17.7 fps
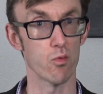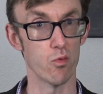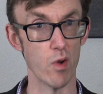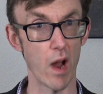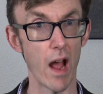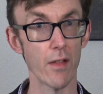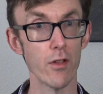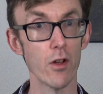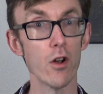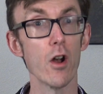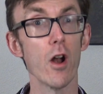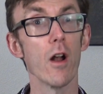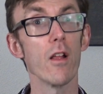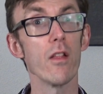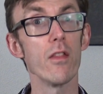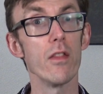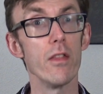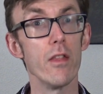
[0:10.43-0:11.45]
Rather,
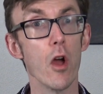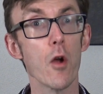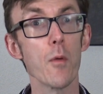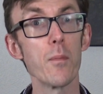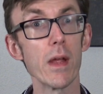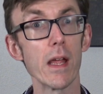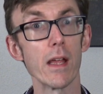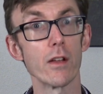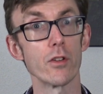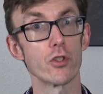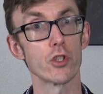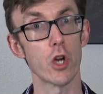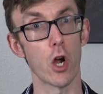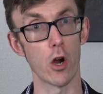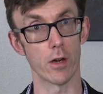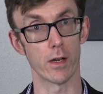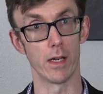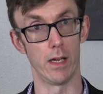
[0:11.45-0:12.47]
they're being
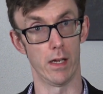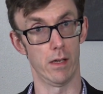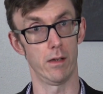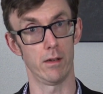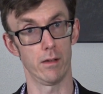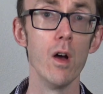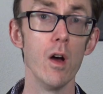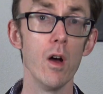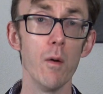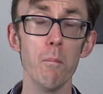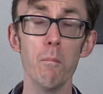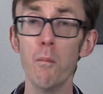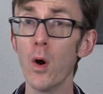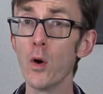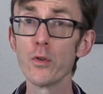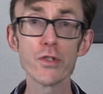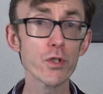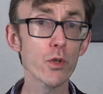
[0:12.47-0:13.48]
targeted.
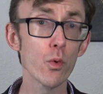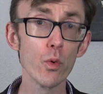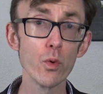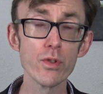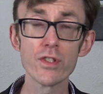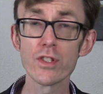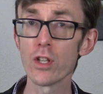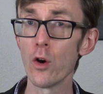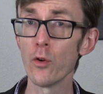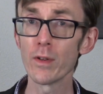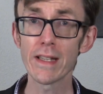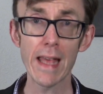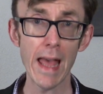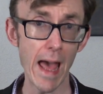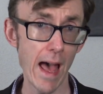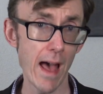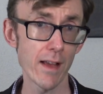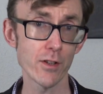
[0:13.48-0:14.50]
Most schools don't
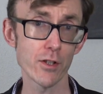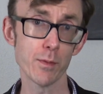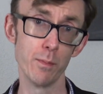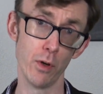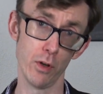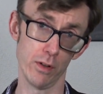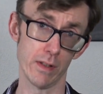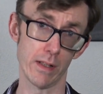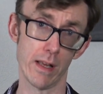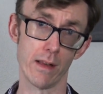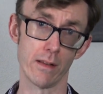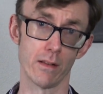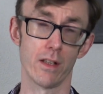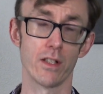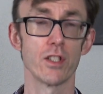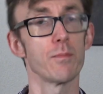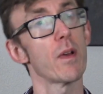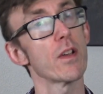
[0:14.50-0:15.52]
catch bullying,
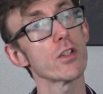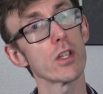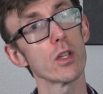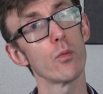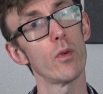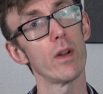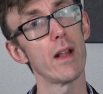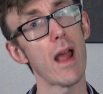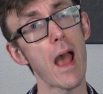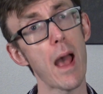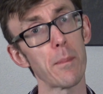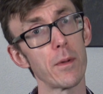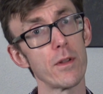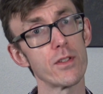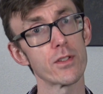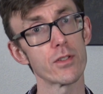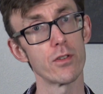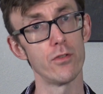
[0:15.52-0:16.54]
especially when it
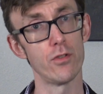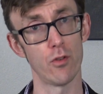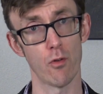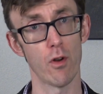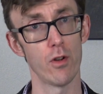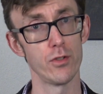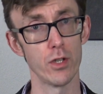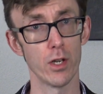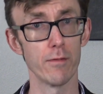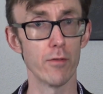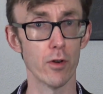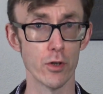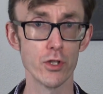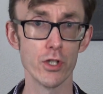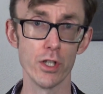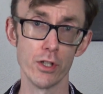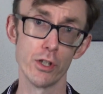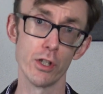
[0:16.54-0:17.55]
happens to
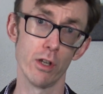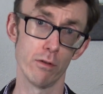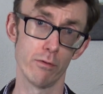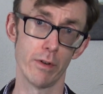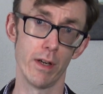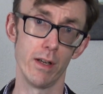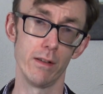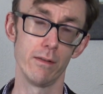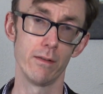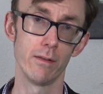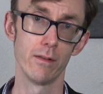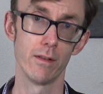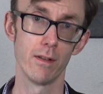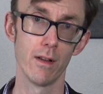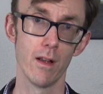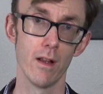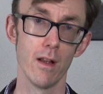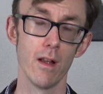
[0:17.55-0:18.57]
neurodivergent children.
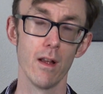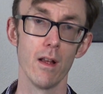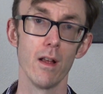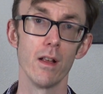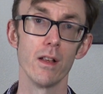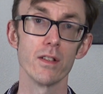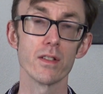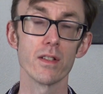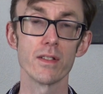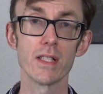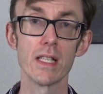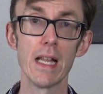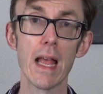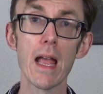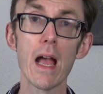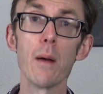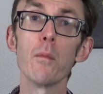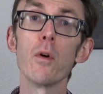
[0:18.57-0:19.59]
So
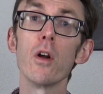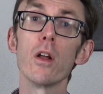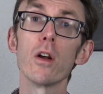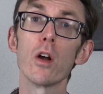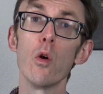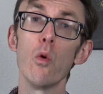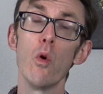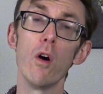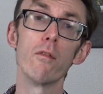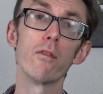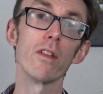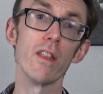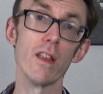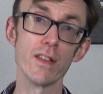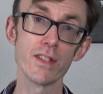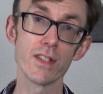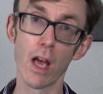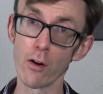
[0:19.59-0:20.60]
today I'm going to go over
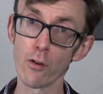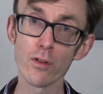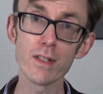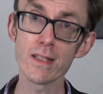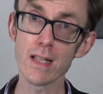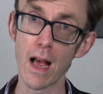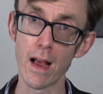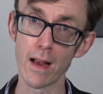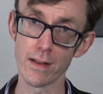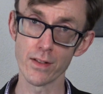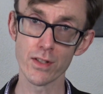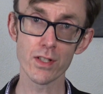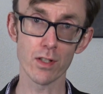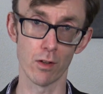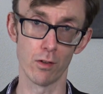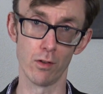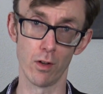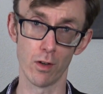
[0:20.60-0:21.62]
the subtle signs
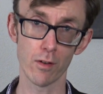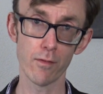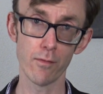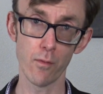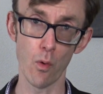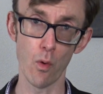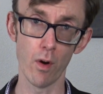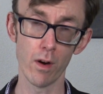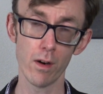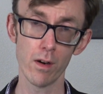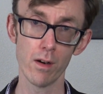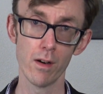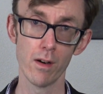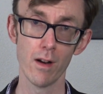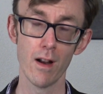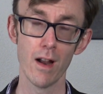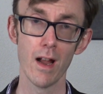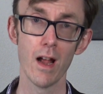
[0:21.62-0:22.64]
to look for,
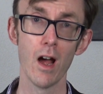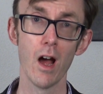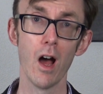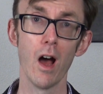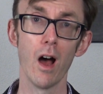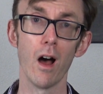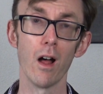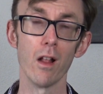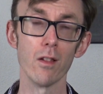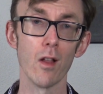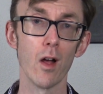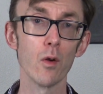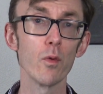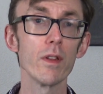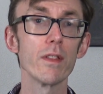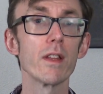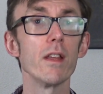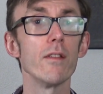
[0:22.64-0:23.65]

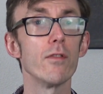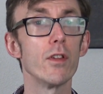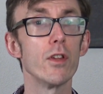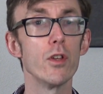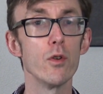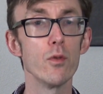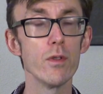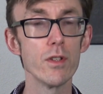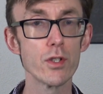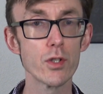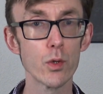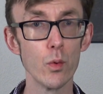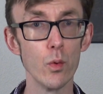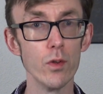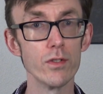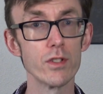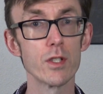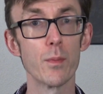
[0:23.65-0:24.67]
along with give you the
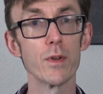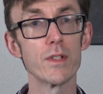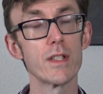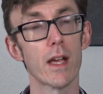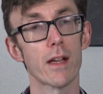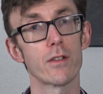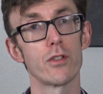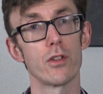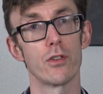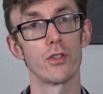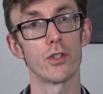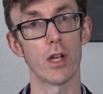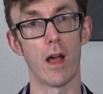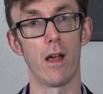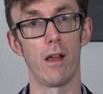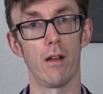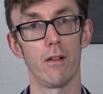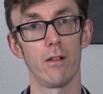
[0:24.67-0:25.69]
tools to protect your
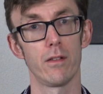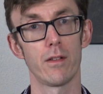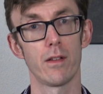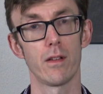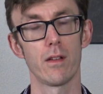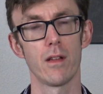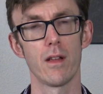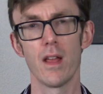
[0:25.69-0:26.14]
child,